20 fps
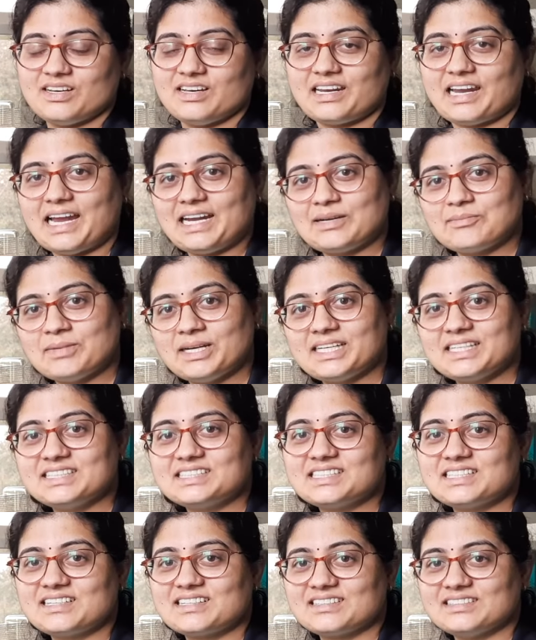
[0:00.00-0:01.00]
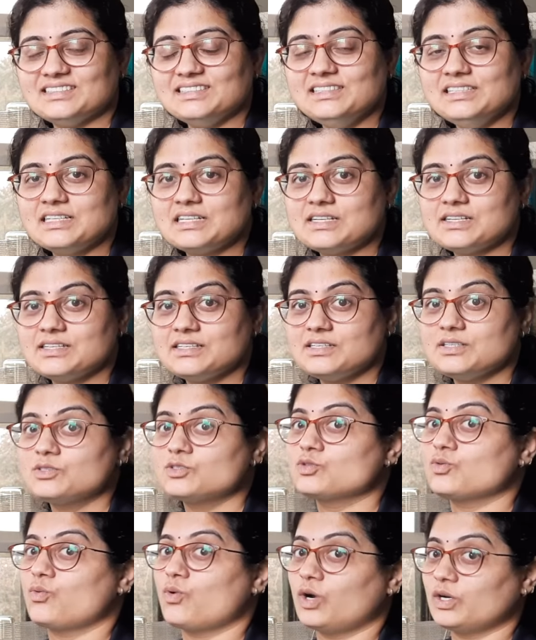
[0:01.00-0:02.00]
Right, my dear children?
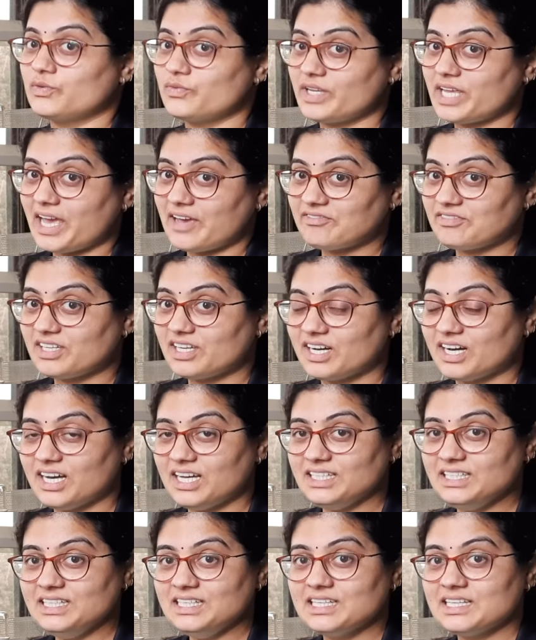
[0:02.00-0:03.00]
So what we have learned?